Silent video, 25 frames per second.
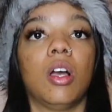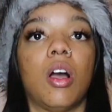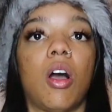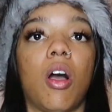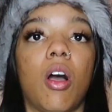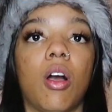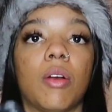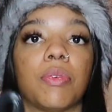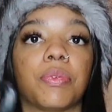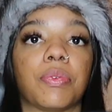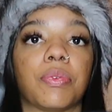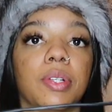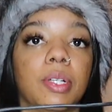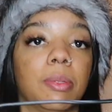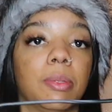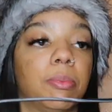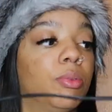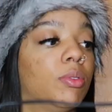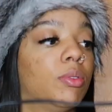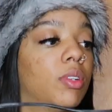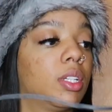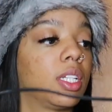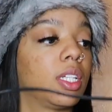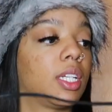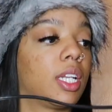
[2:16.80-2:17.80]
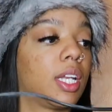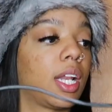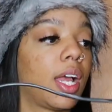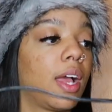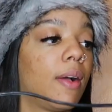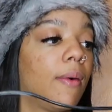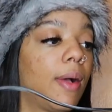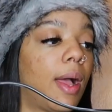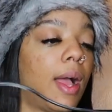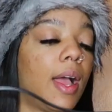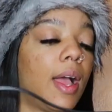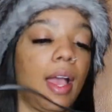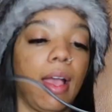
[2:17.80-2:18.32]
off rip pulling it
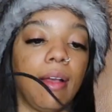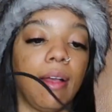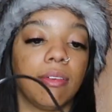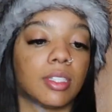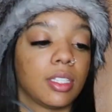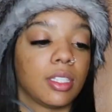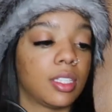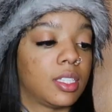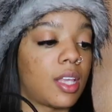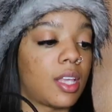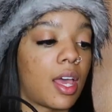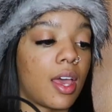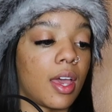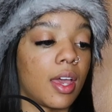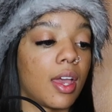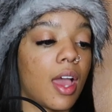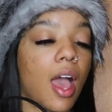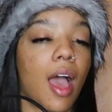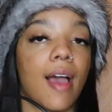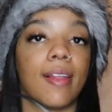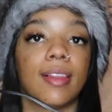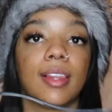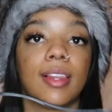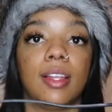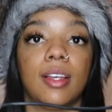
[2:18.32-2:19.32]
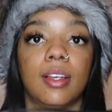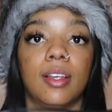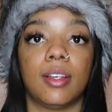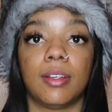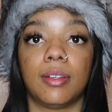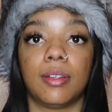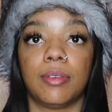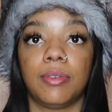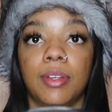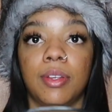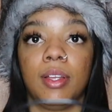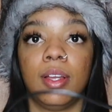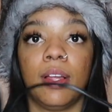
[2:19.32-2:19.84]
out, I have to say I
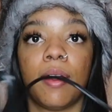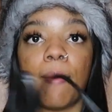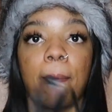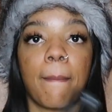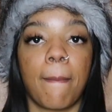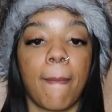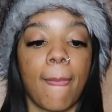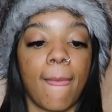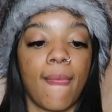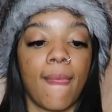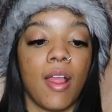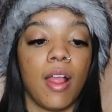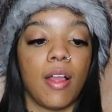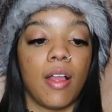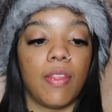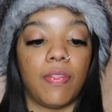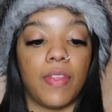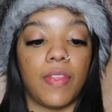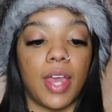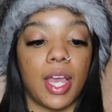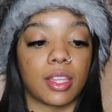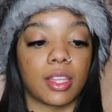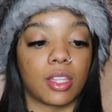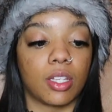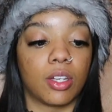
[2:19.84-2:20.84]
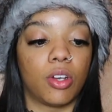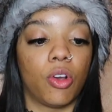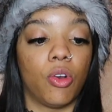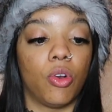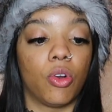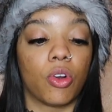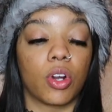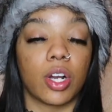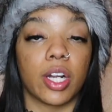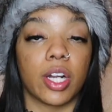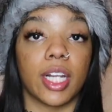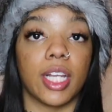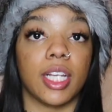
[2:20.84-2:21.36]
love that the
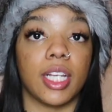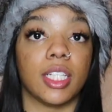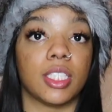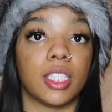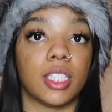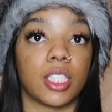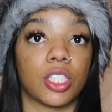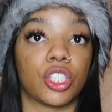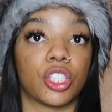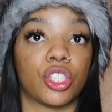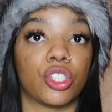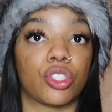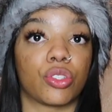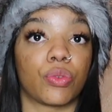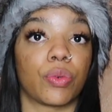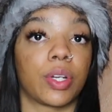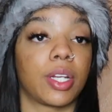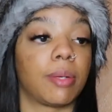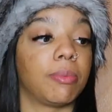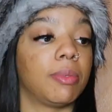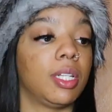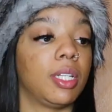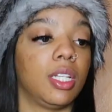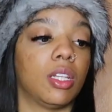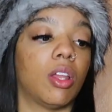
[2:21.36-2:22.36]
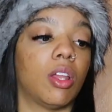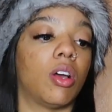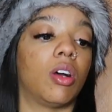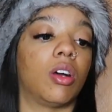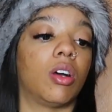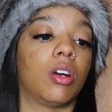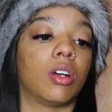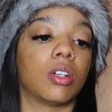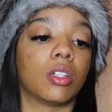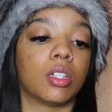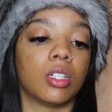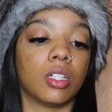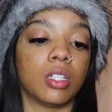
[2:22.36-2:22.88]
cord is extremely
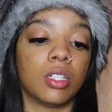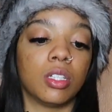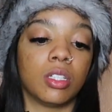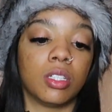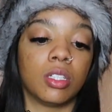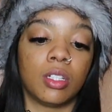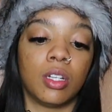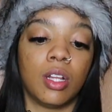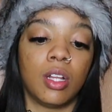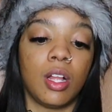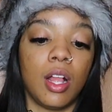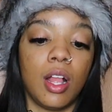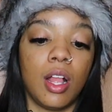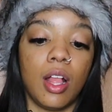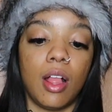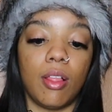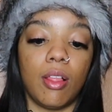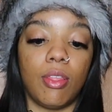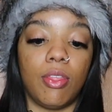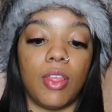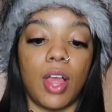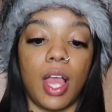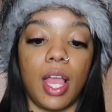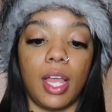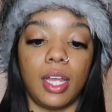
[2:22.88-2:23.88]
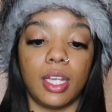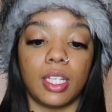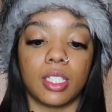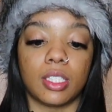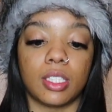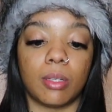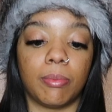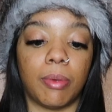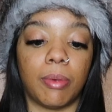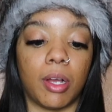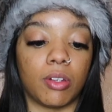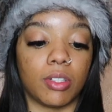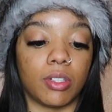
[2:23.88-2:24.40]
long. That is
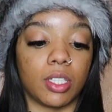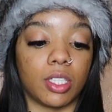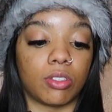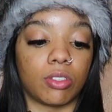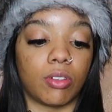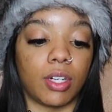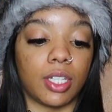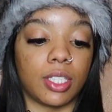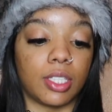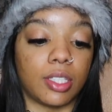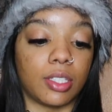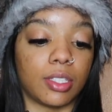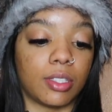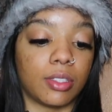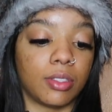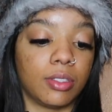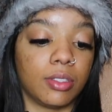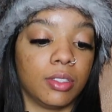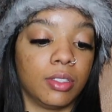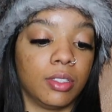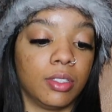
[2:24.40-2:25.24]
a bonus right there.